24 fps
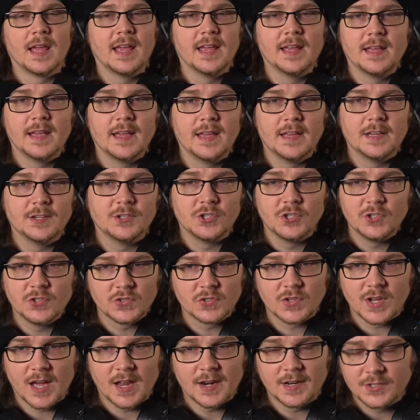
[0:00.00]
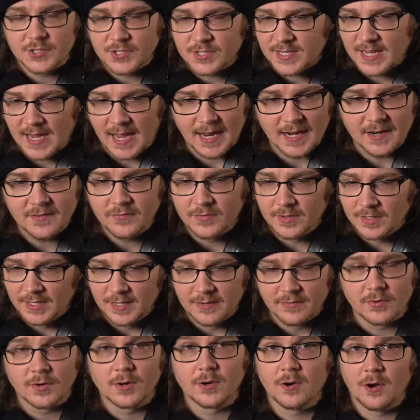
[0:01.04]
She's got to just kind of
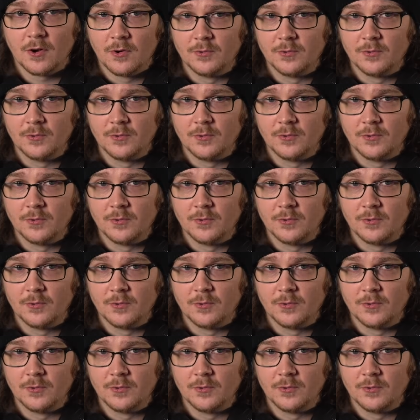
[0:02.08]
live her